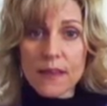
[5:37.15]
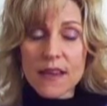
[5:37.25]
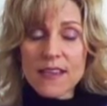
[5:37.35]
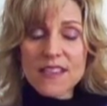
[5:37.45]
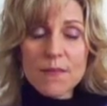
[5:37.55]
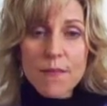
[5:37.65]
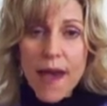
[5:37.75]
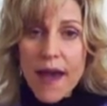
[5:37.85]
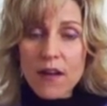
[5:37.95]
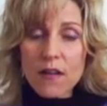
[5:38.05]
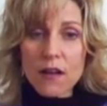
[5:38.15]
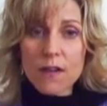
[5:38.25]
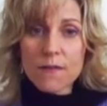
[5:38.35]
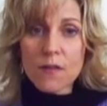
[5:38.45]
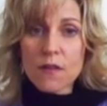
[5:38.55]
It doesn't matter
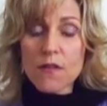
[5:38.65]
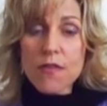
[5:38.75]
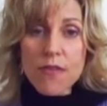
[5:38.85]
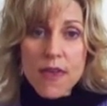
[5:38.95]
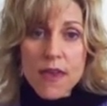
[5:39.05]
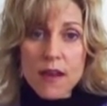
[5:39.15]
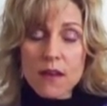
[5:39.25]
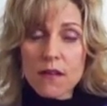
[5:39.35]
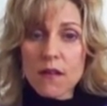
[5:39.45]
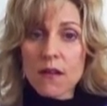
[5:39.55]
if you're thin